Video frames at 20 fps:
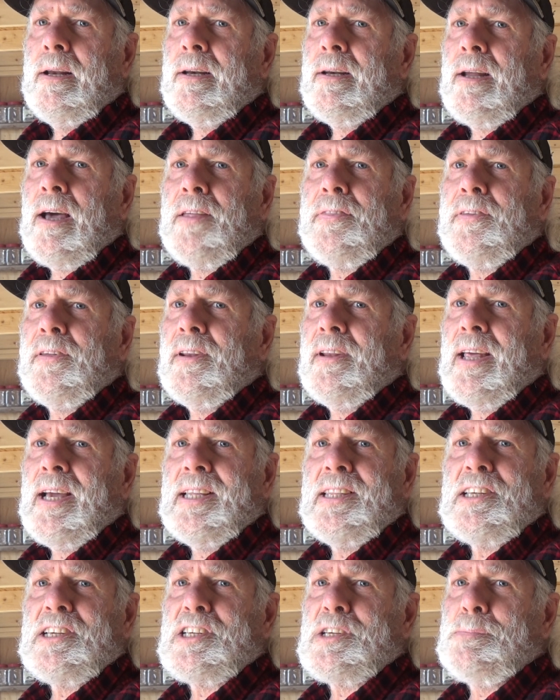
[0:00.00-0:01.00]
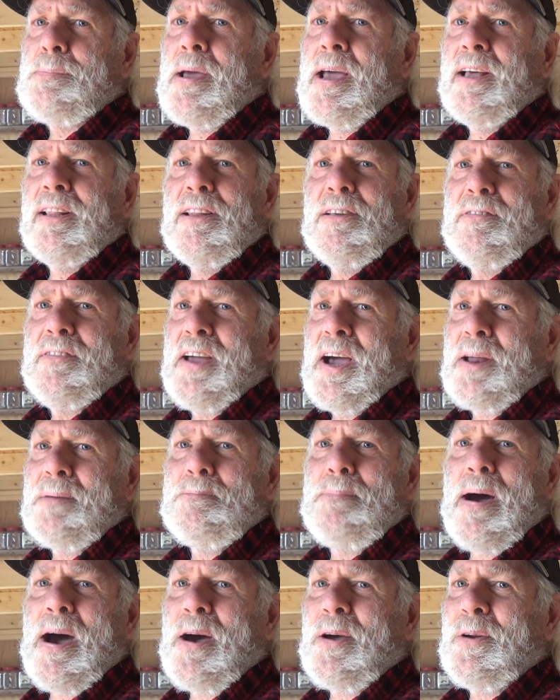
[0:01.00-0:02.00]
Nothing like the smell of
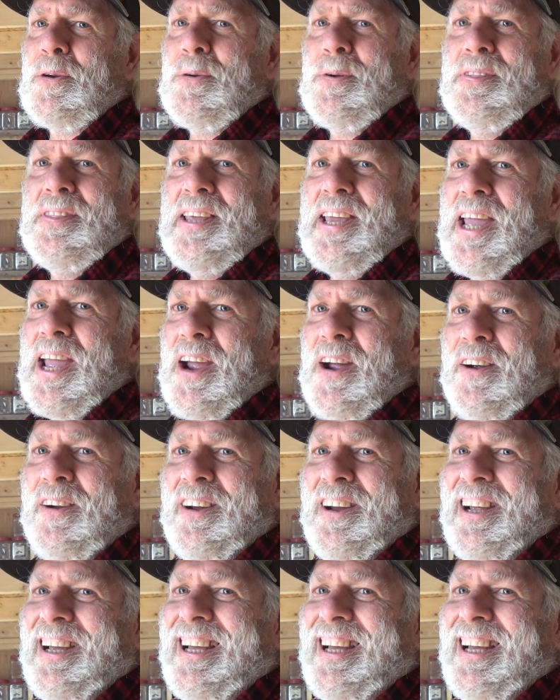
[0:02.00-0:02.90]
gunpowder in the air.